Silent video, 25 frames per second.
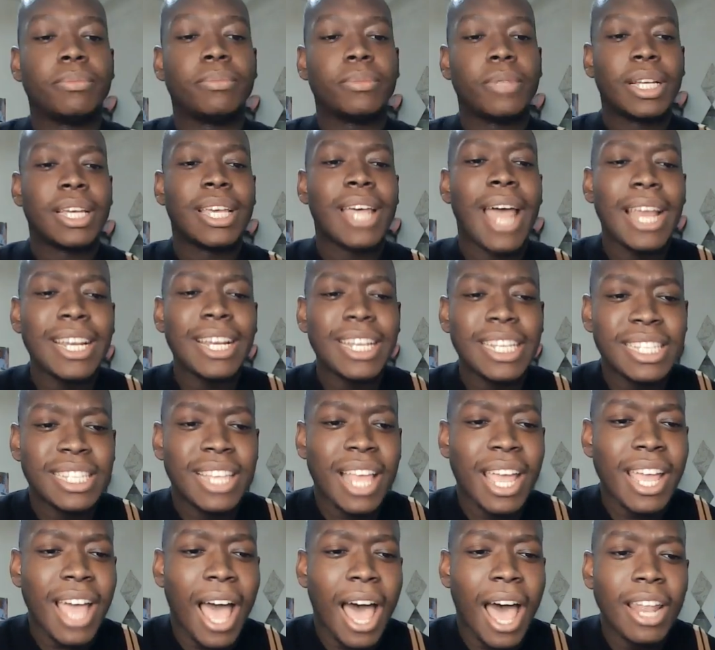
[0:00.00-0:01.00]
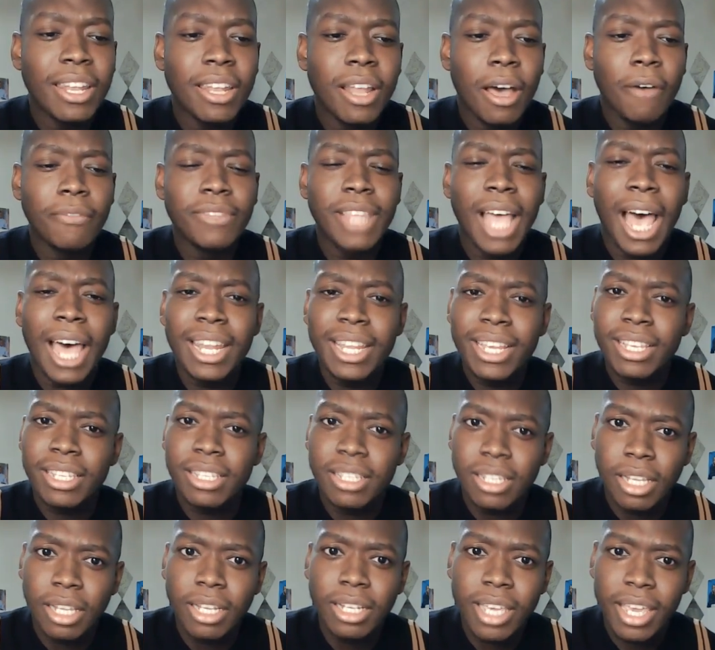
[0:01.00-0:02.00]
And can I just say, I loved
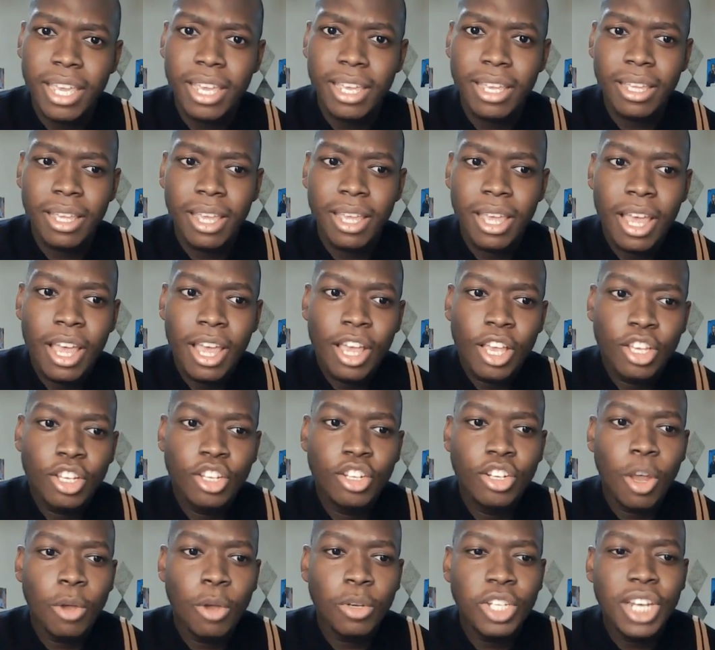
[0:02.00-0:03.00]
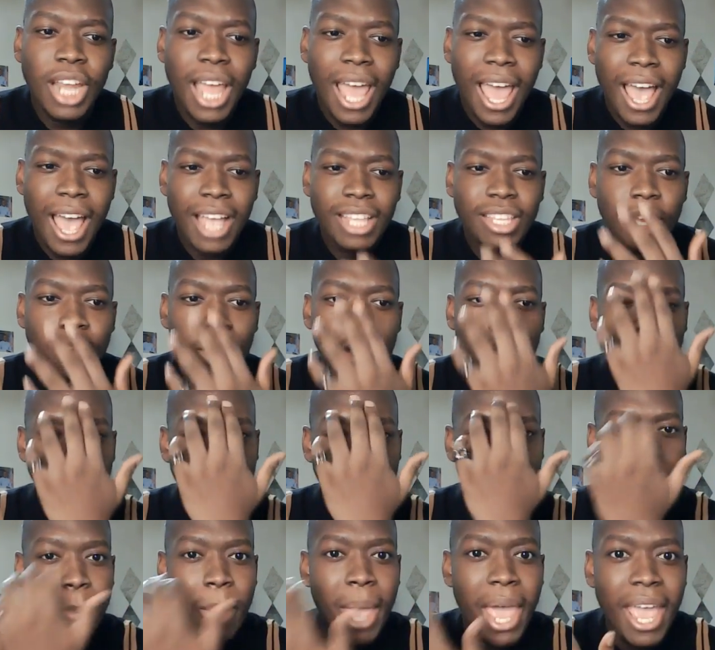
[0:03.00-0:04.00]
Aaliyah's look here. You know, she had the,
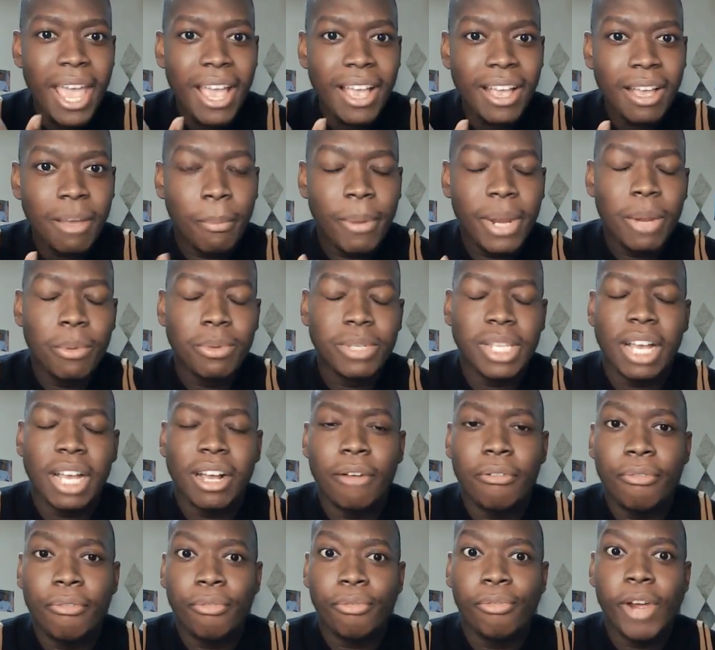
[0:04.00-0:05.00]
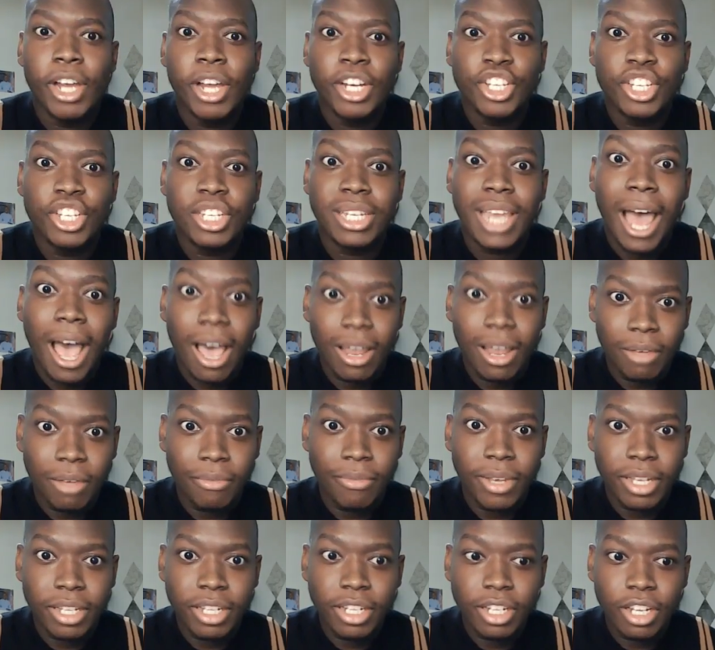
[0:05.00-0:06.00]
the bang, but it was like a fresh style of
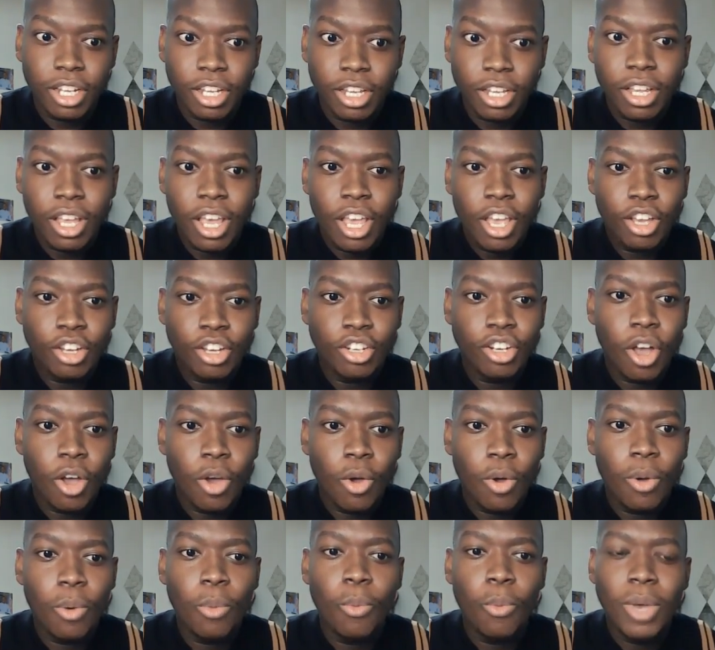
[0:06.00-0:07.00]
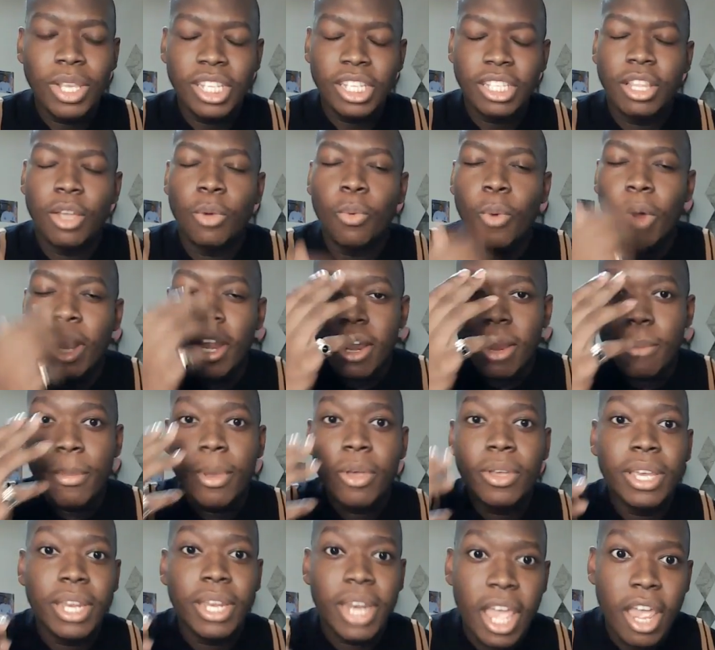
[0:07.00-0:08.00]
it. You know, it wasn't the one in a
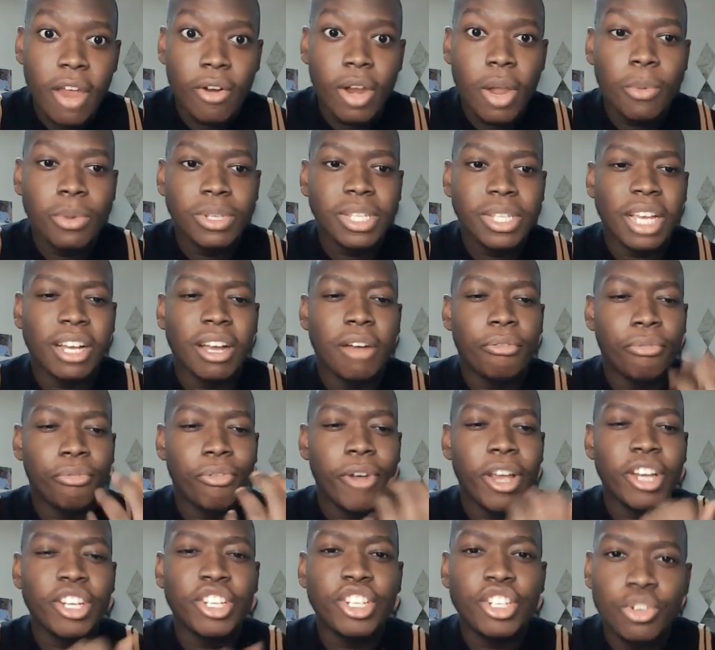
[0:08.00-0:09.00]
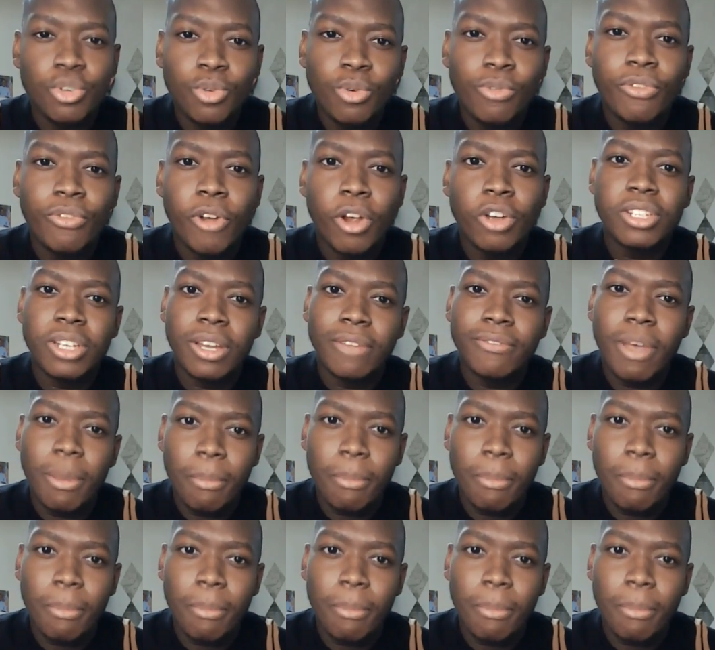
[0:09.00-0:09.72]
million era. It was like a fresh new version of her